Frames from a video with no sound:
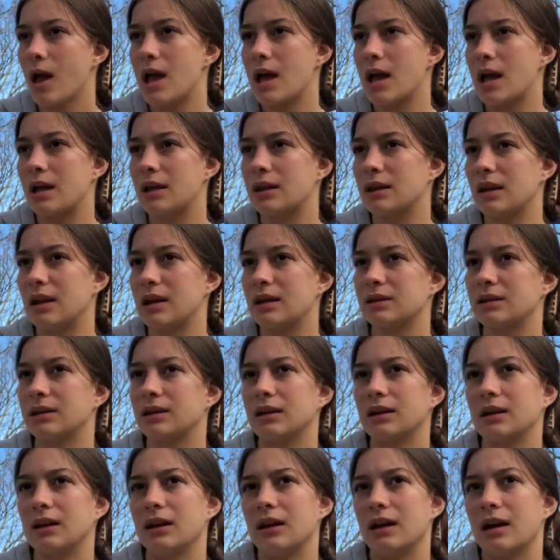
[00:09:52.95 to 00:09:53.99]
and like
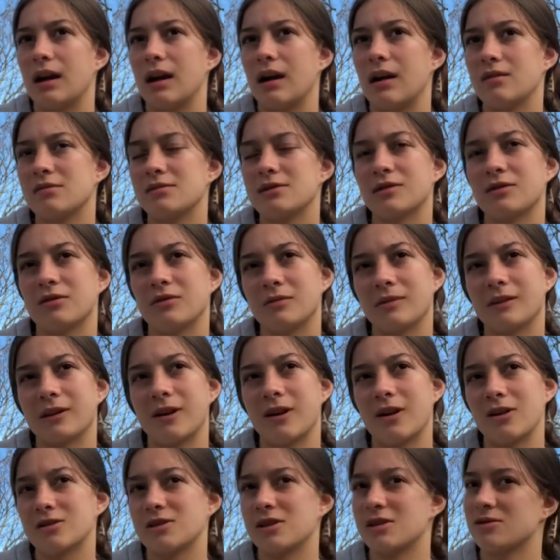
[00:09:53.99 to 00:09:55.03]
I was like, oh my
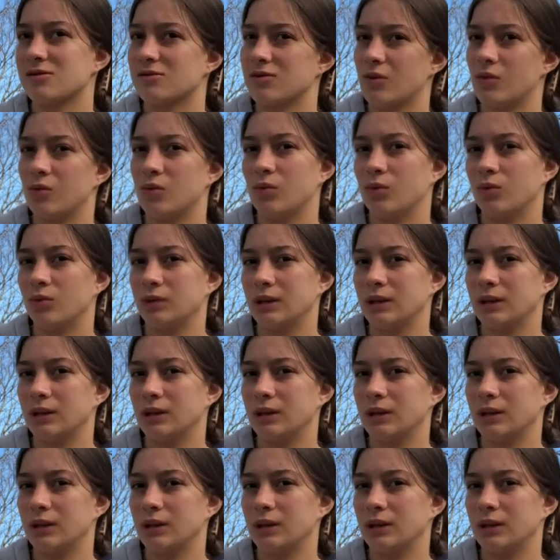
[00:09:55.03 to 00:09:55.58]
gosh, that's so cool.